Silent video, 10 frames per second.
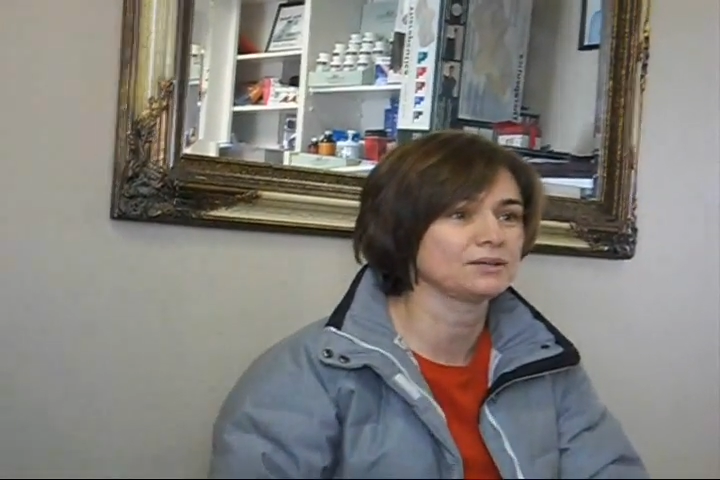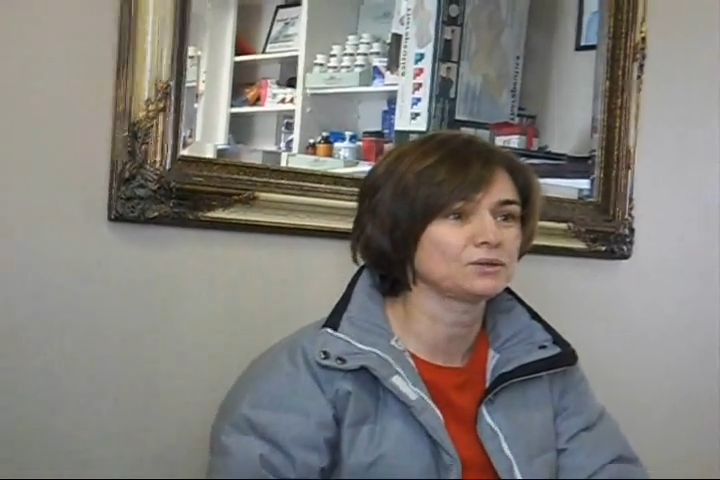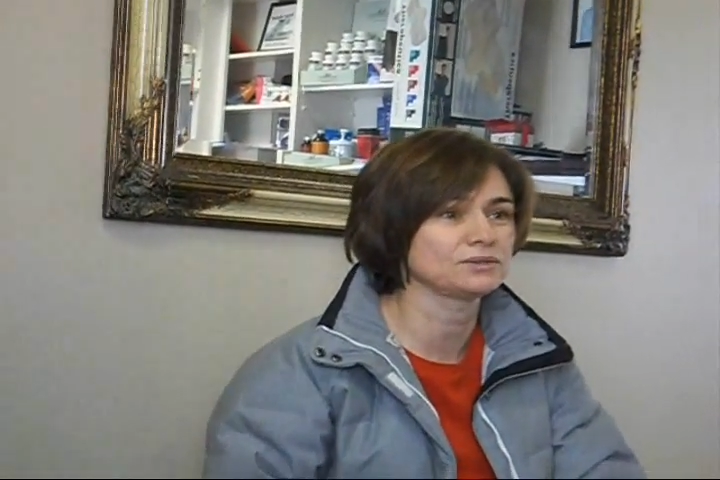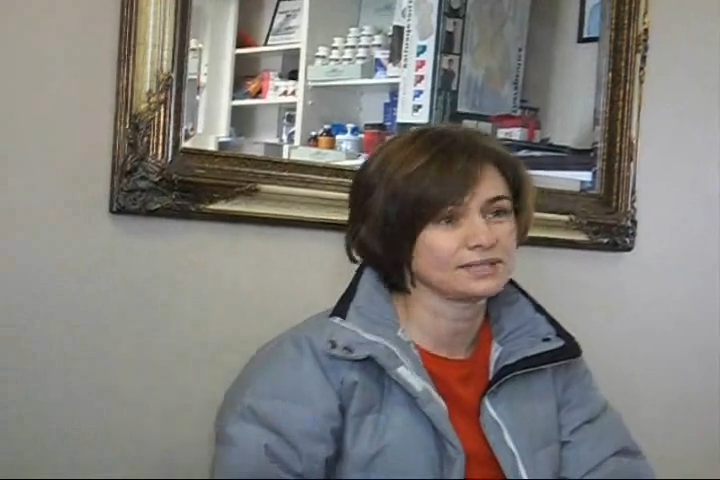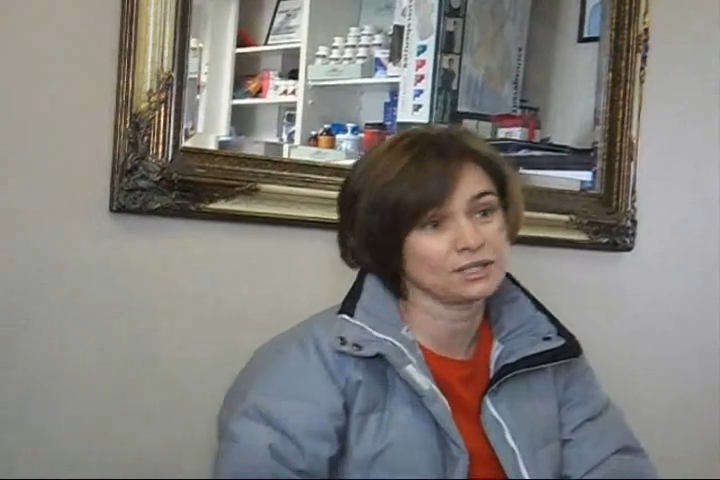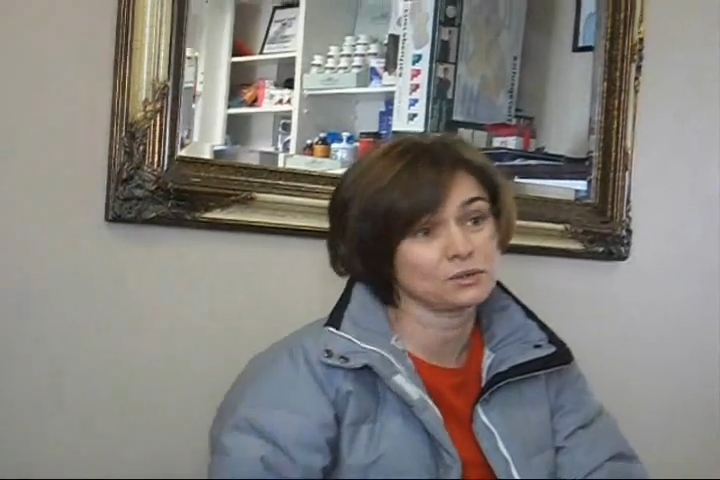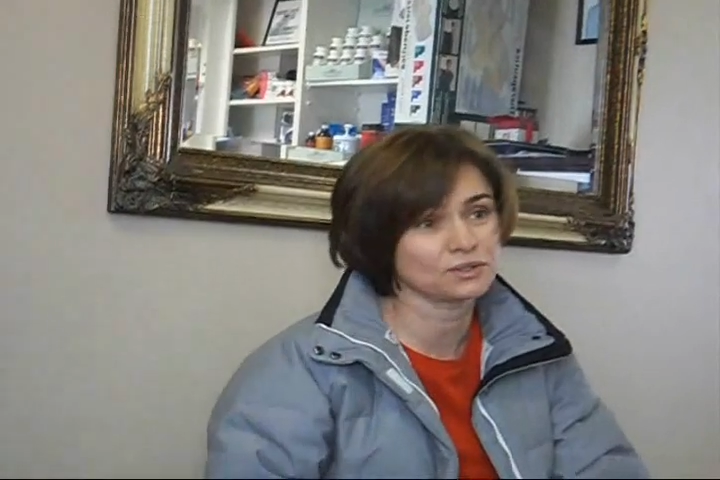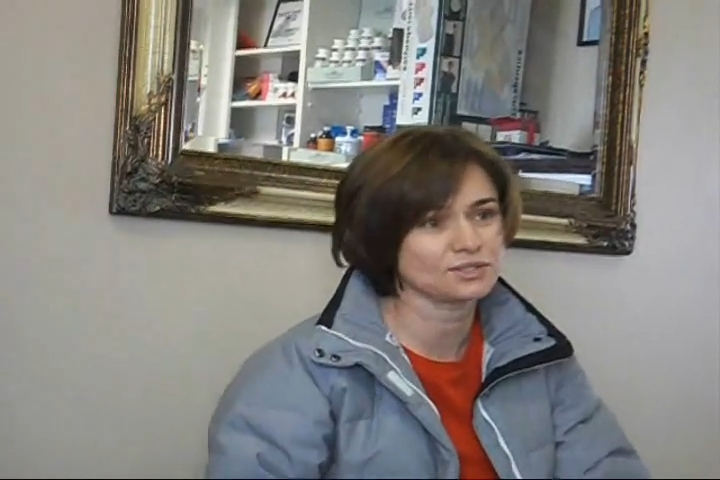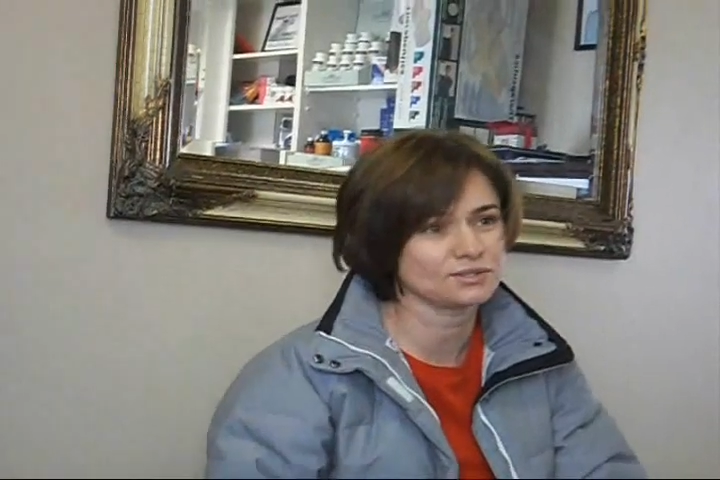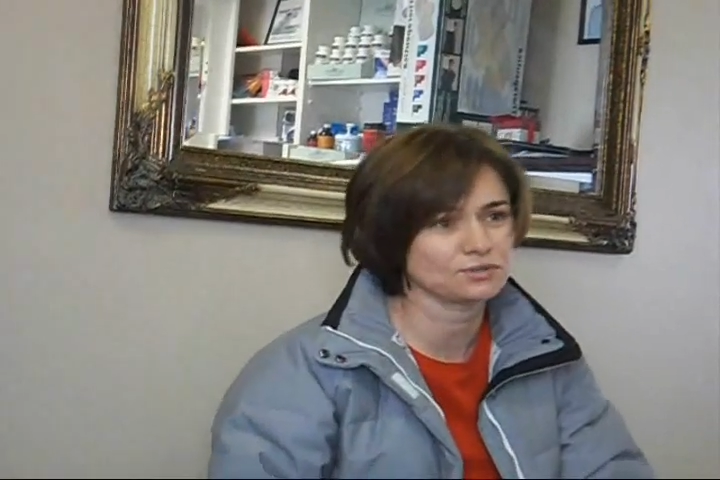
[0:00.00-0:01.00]
and take
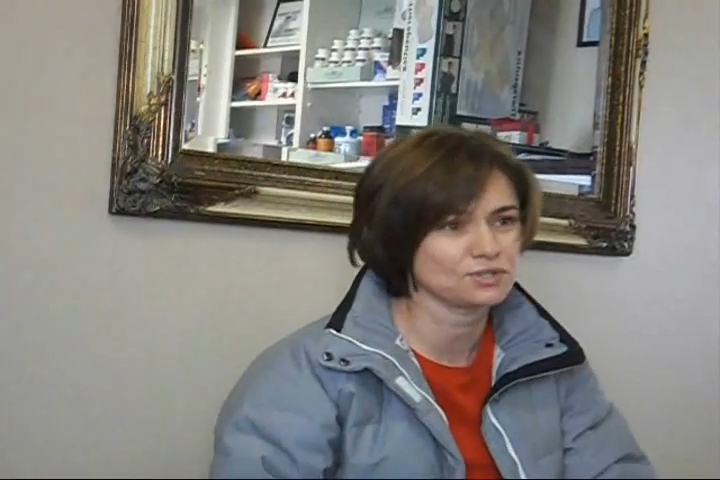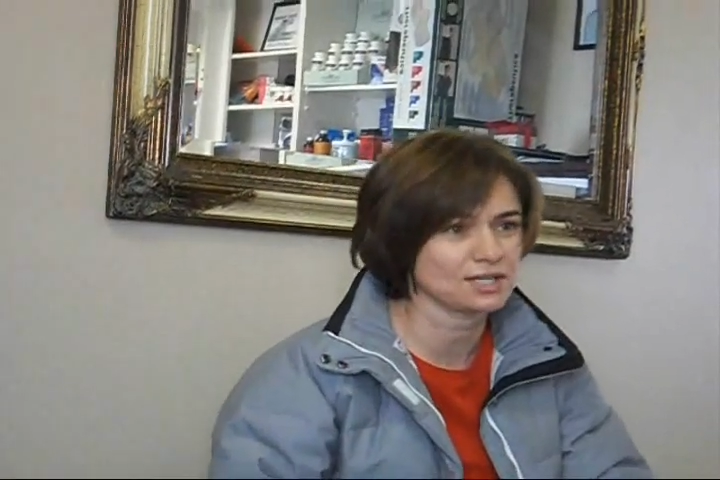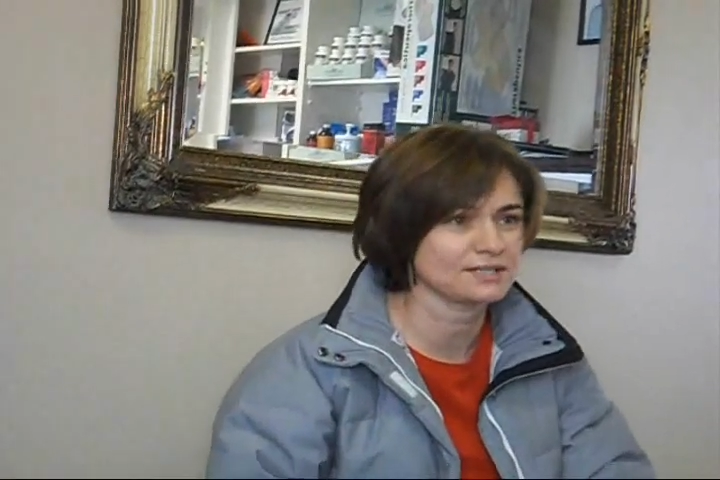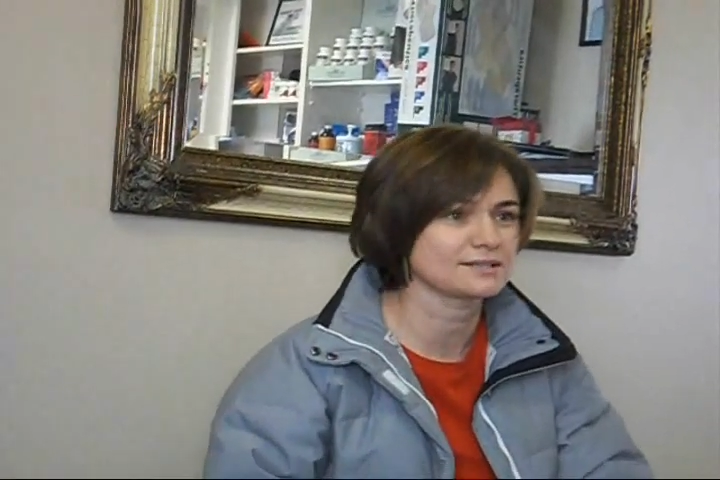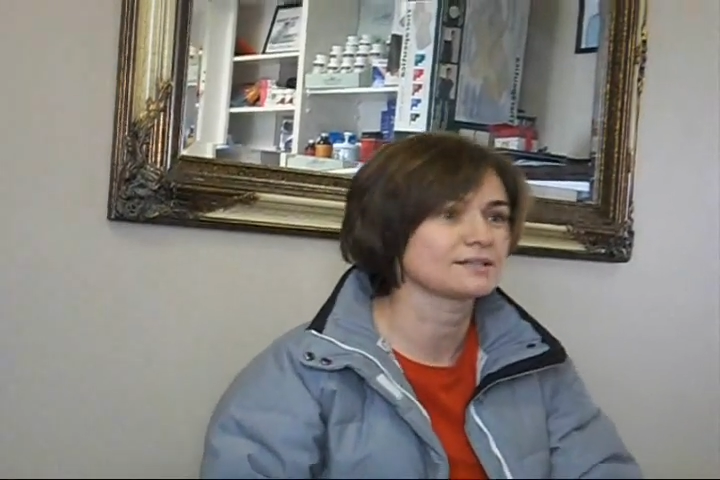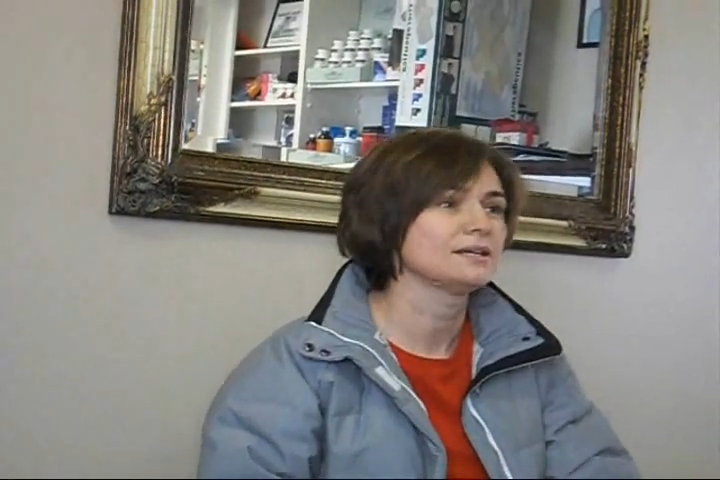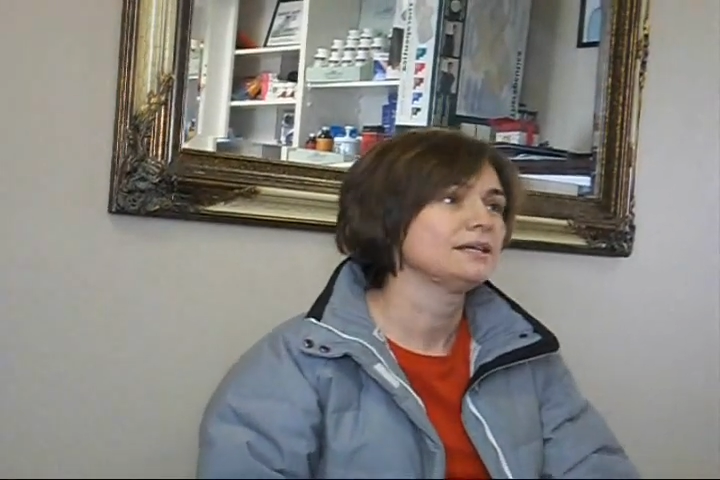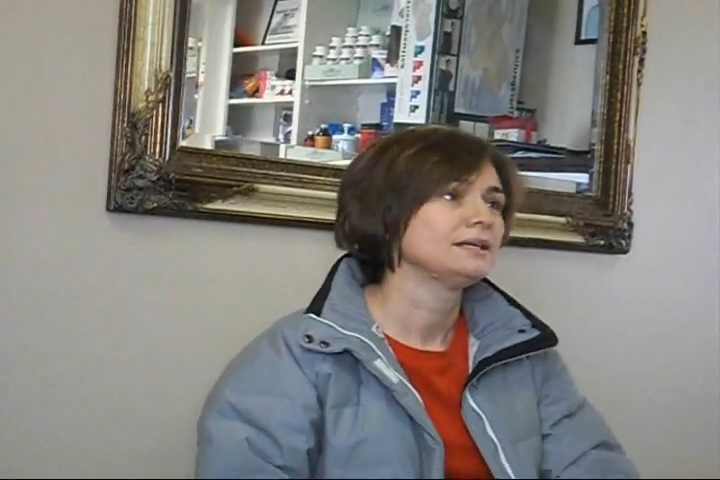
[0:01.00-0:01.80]
cortisone shots.